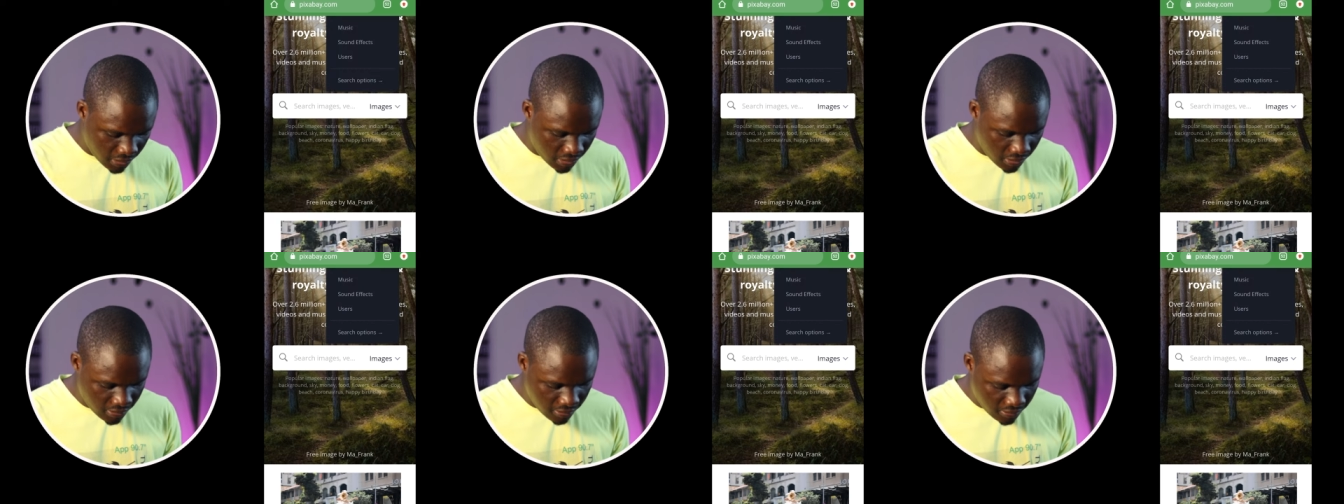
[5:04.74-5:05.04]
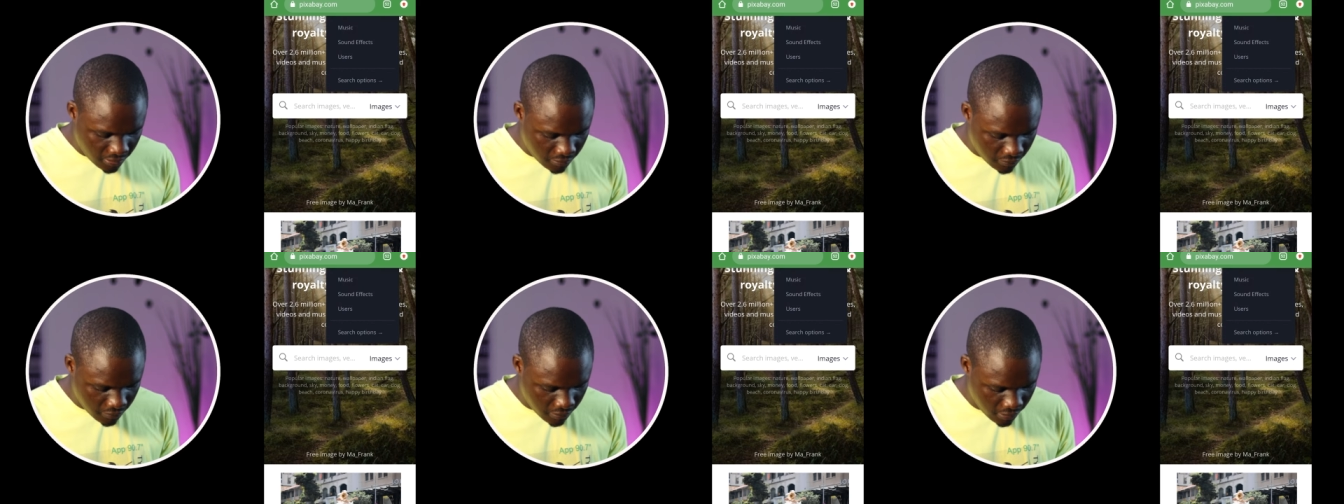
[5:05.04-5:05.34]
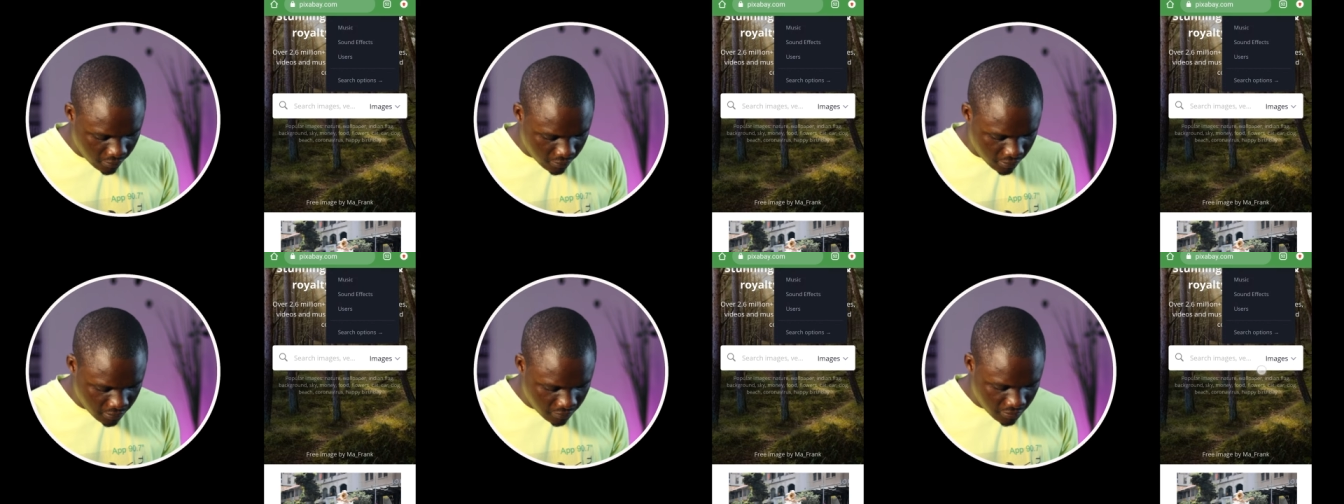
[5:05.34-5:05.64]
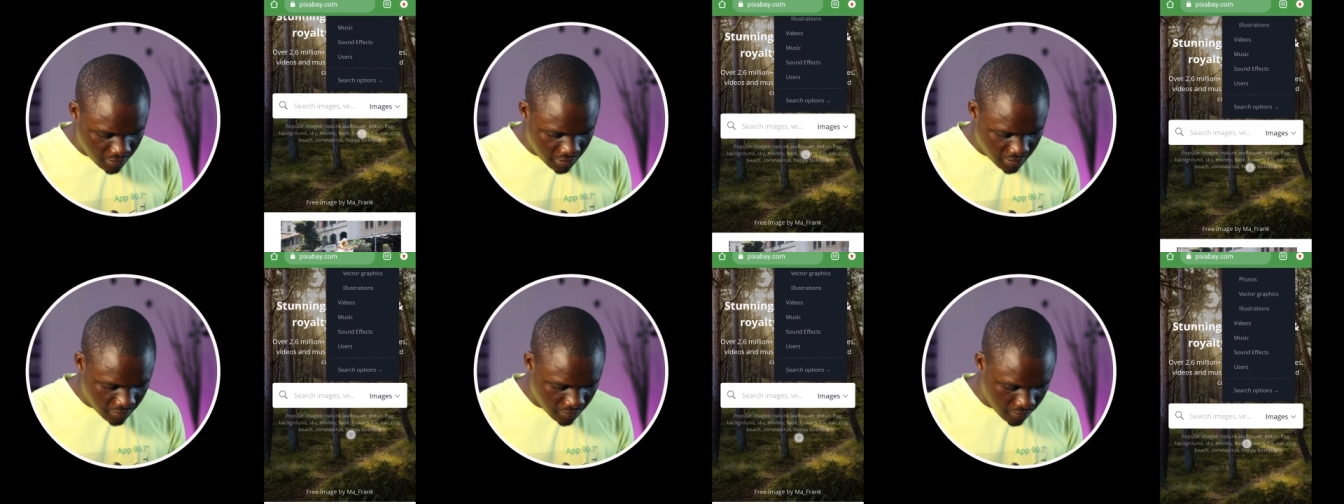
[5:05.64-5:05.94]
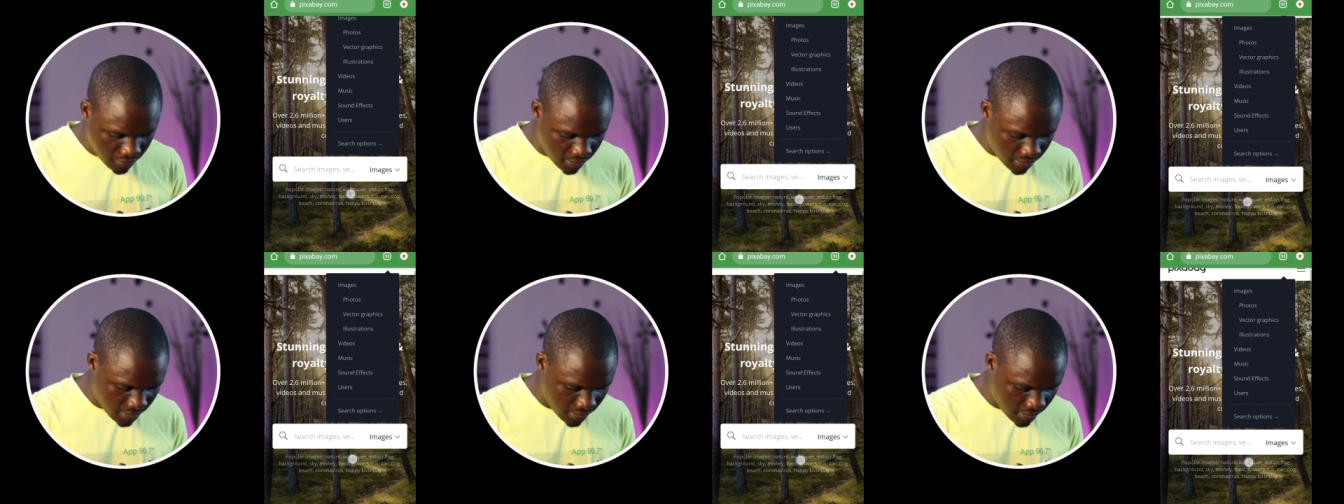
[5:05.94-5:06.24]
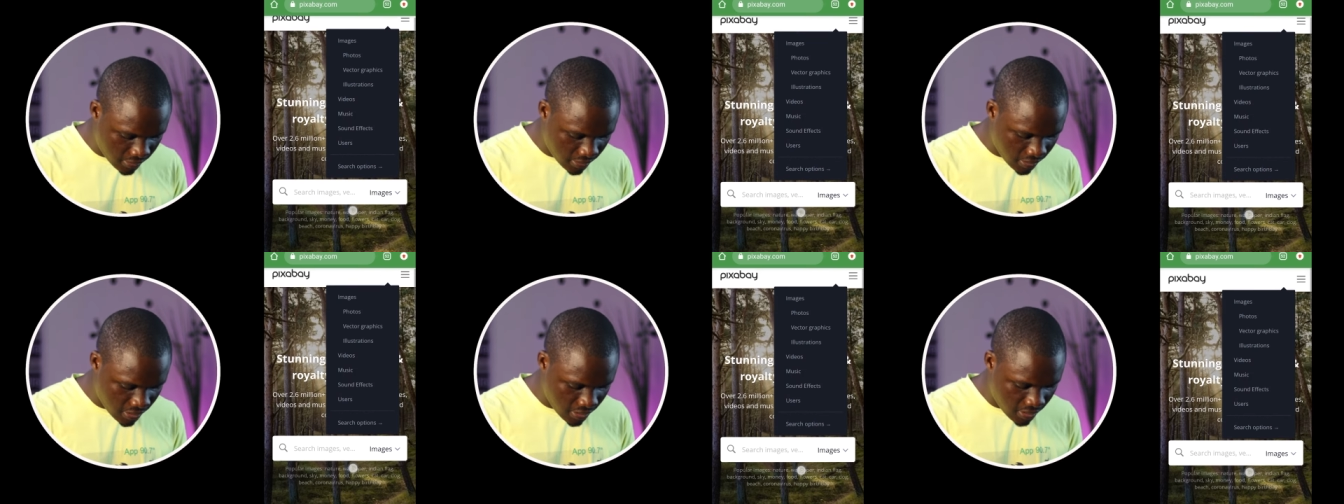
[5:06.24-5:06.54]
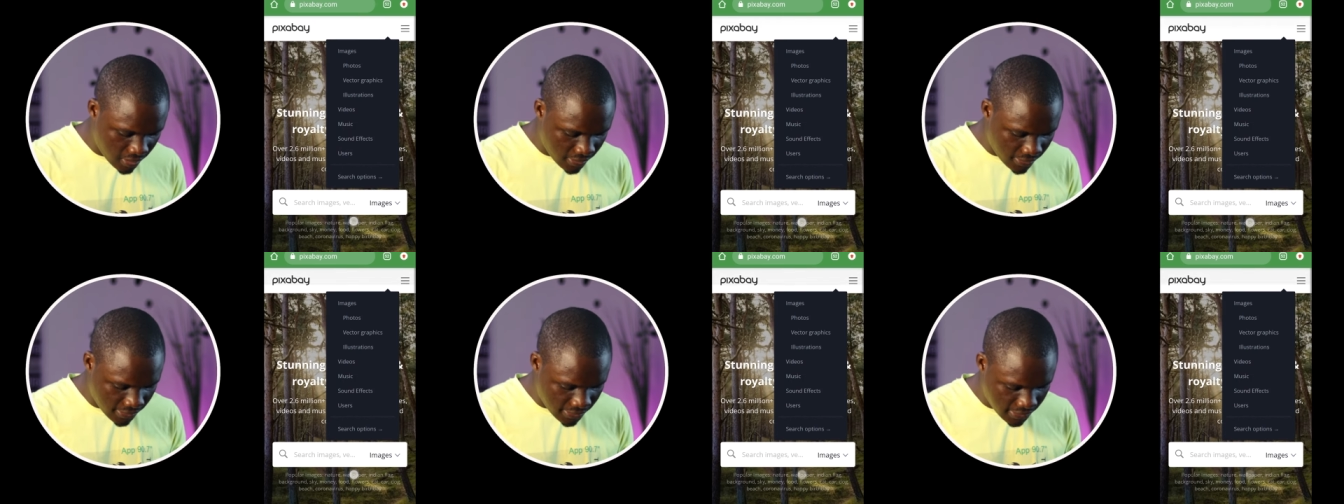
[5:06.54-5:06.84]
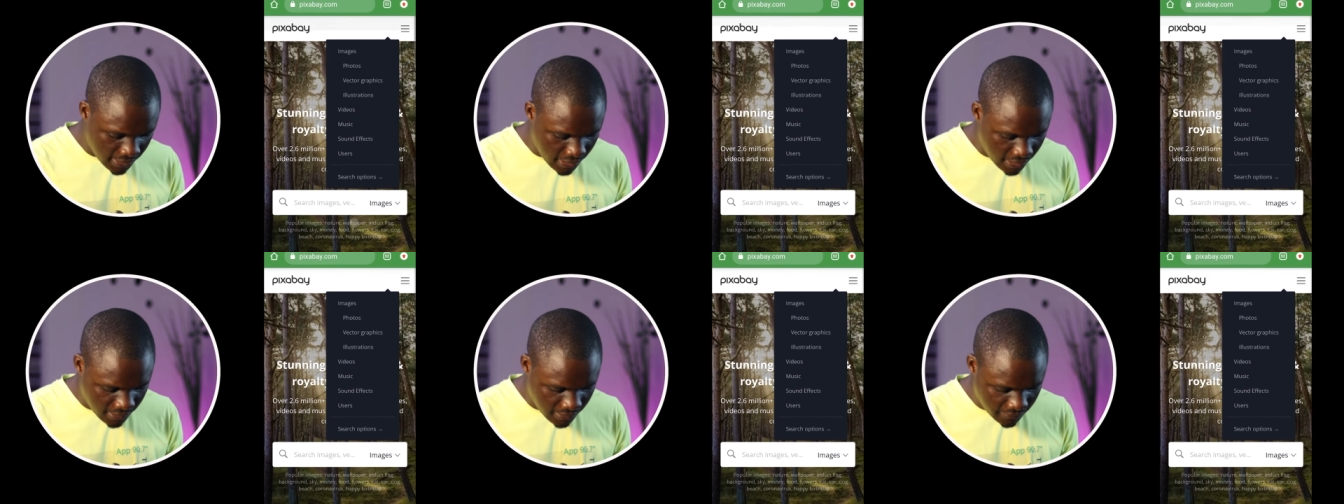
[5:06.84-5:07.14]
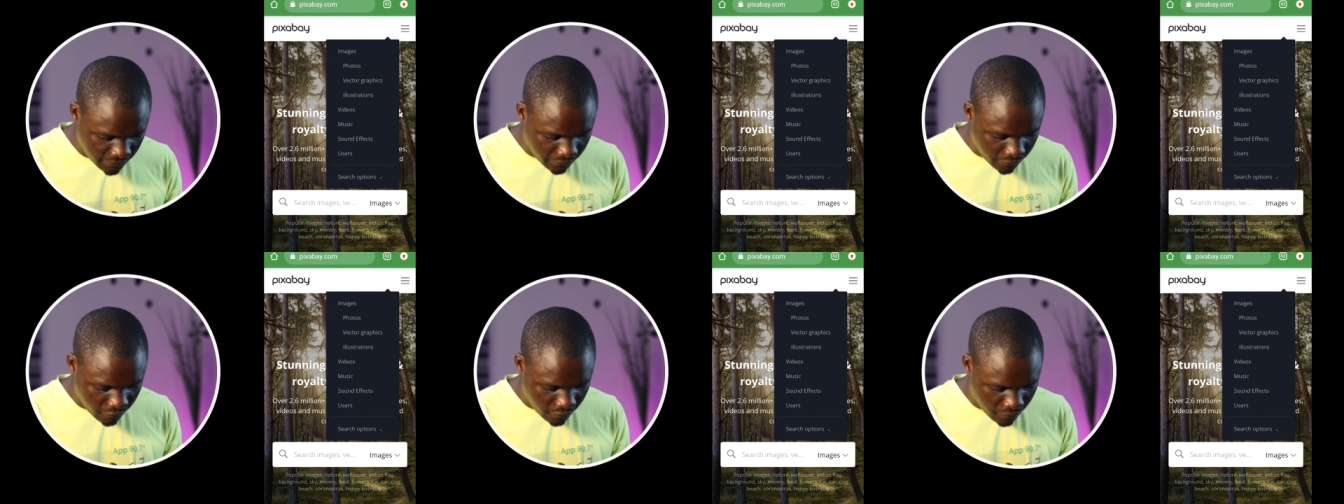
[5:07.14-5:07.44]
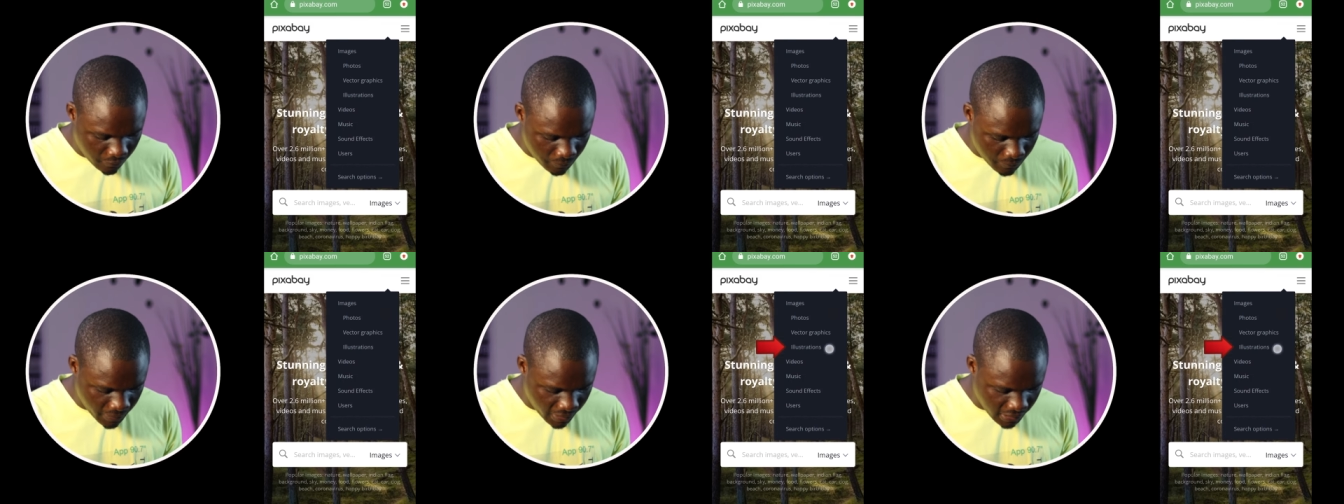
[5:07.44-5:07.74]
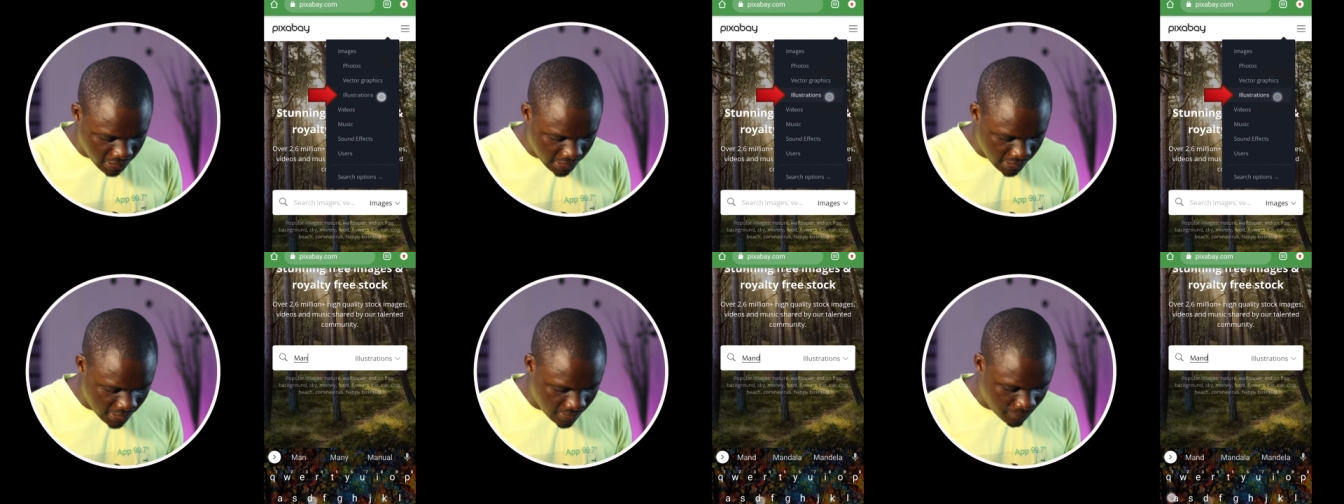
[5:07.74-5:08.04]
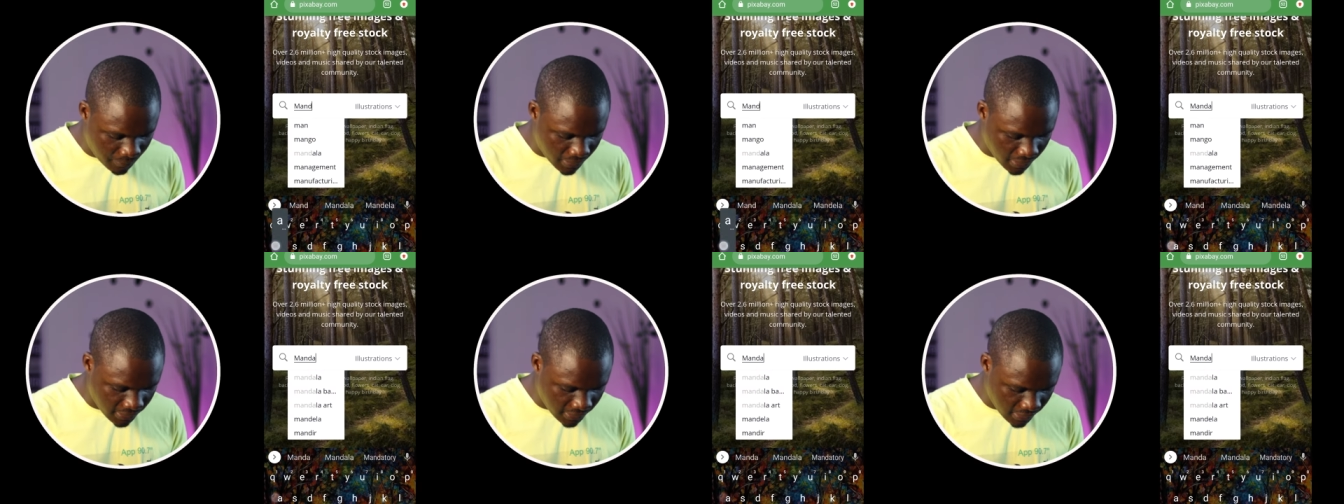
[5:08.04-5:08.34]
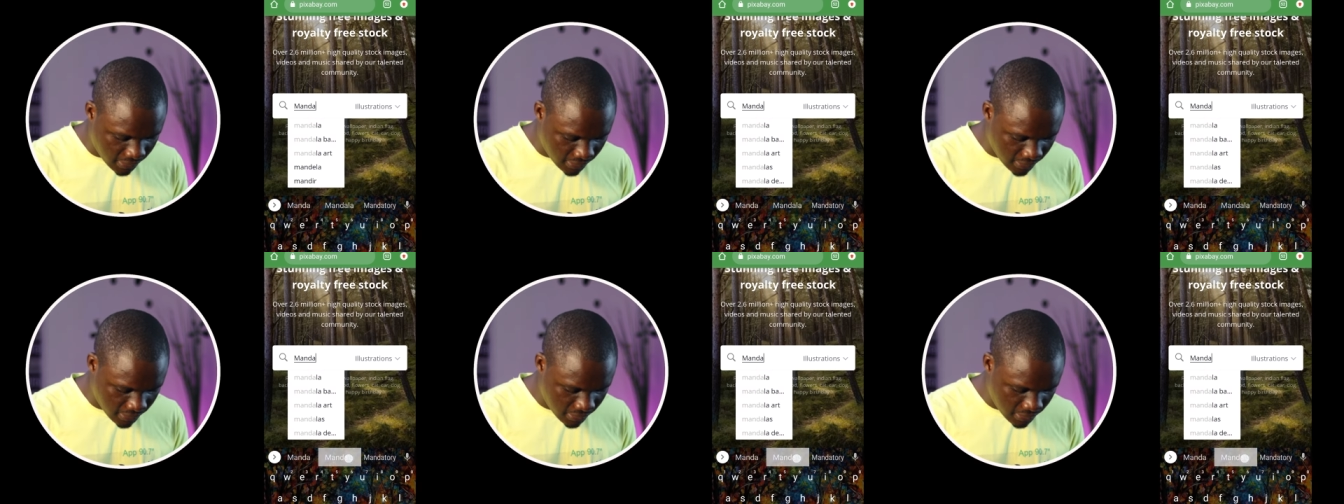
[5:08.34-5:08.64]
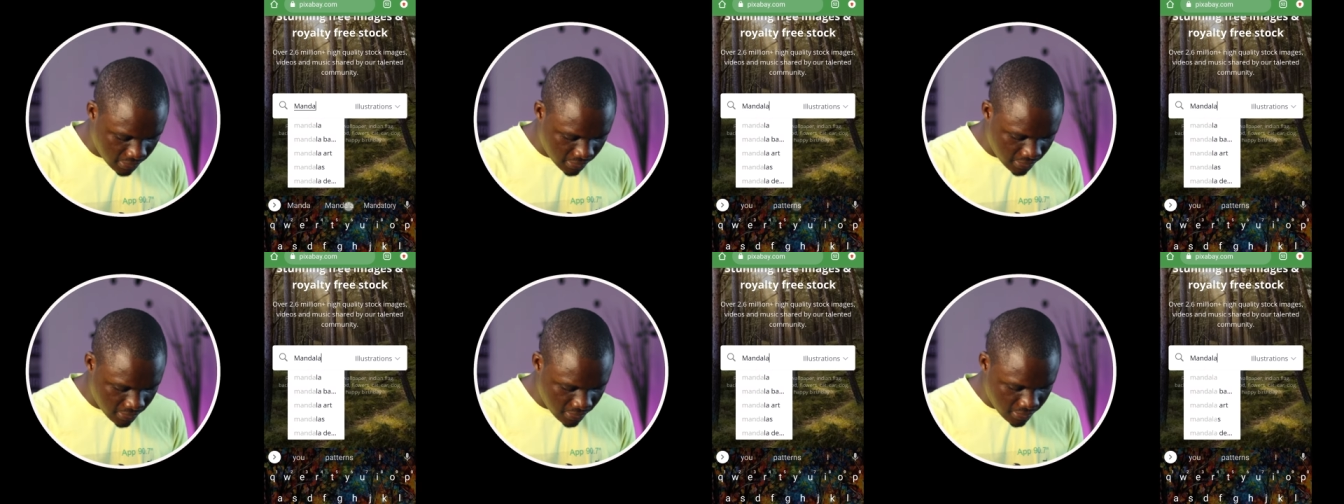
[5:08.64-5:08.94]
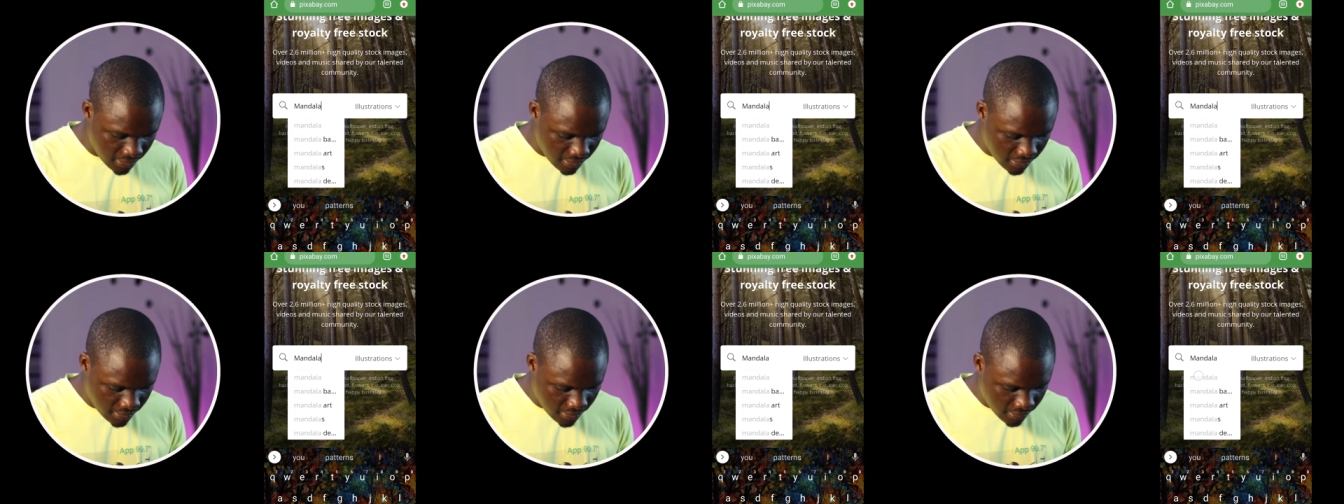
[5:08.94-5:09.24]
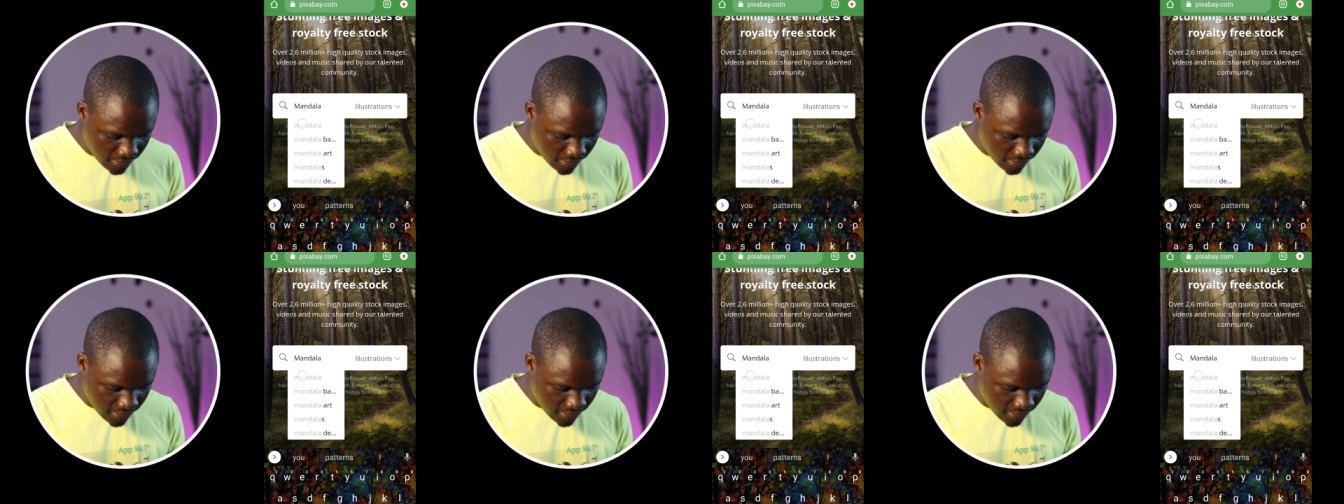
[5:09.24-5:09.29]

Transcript: change to illustrations, search for mandala patterns,